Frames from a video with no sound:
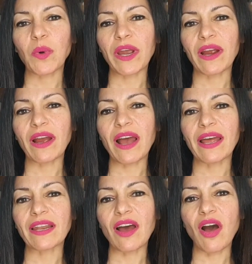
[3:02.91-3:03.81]
where
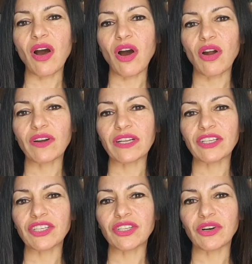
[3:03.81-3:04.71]
an
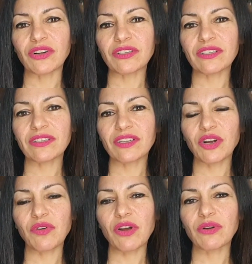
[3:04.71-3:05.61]
orange dot
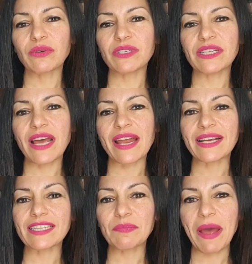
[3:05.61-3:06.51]
grows
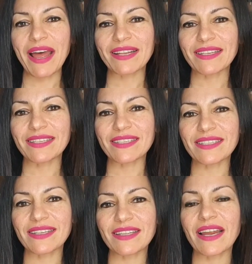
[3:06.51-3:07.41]
and
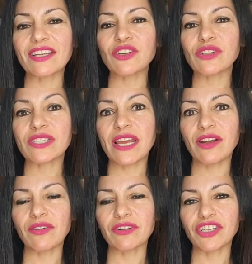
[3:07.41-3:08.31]
expands. That is your
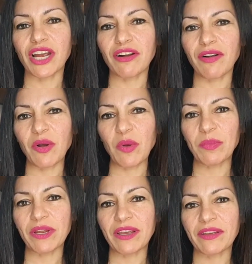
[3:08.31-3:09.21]
sacral chakra
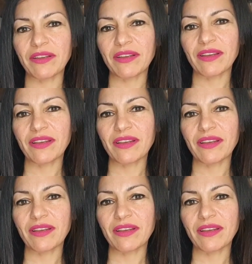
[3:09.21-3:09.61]
opening.